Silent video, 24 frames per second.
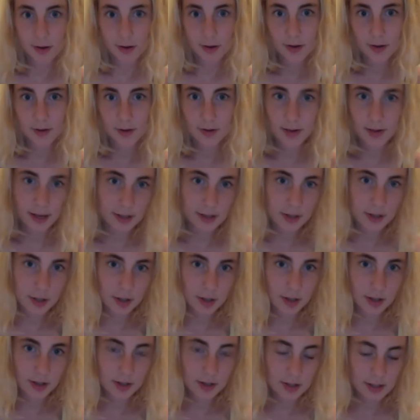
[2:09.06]
Stay
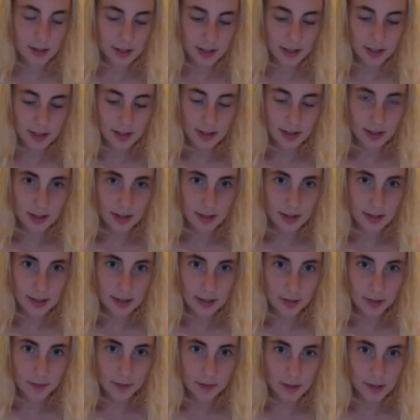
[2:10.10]
tuned. Next
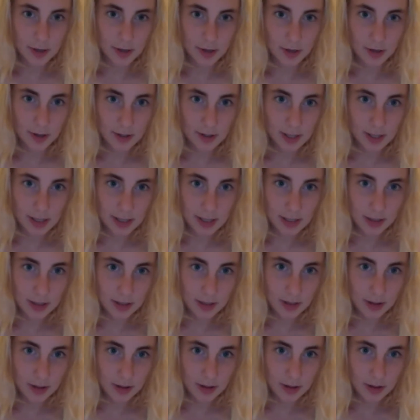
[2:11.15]
video, getting
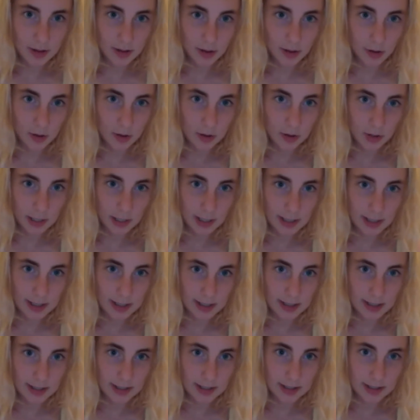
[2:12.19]
the
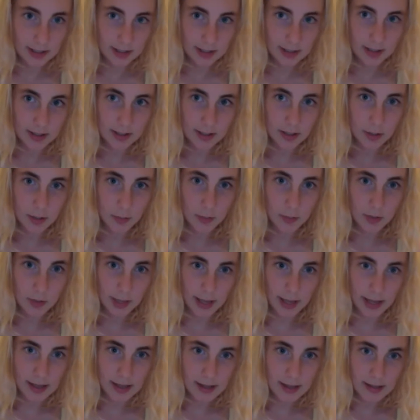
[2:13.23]
older book
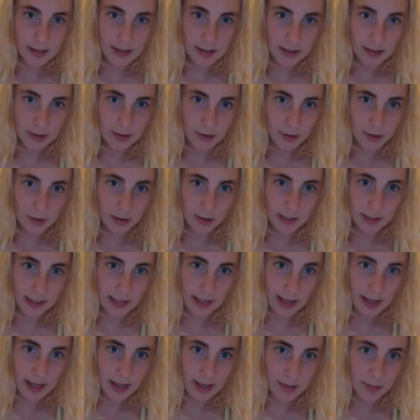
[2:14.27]
out, the old
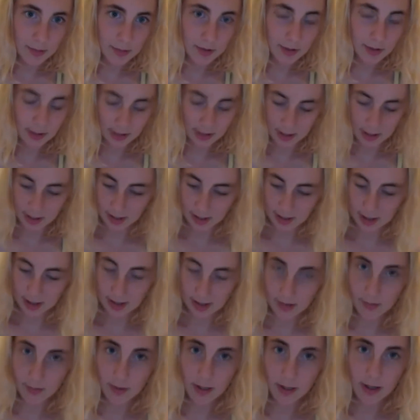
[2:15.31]
guidebook,
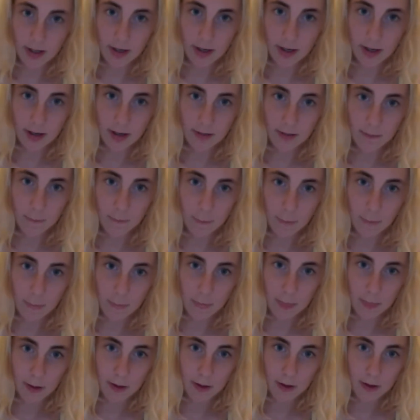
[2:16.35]
and we're gonna,
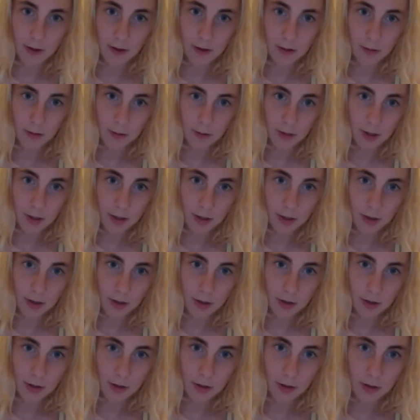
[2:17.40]

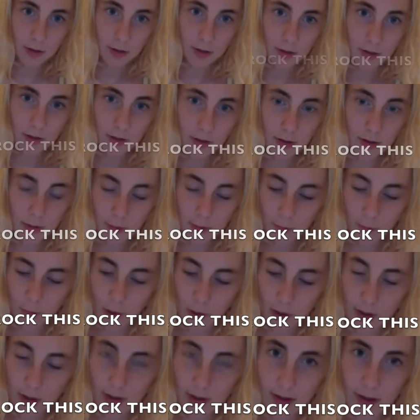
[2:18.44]
gonna
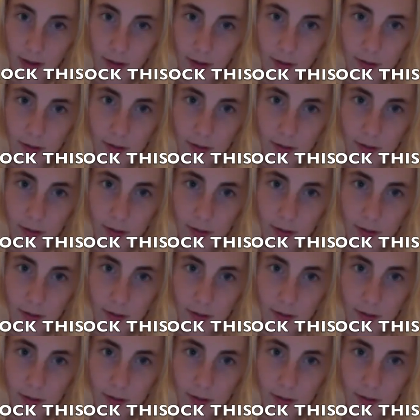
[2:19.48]
rock this.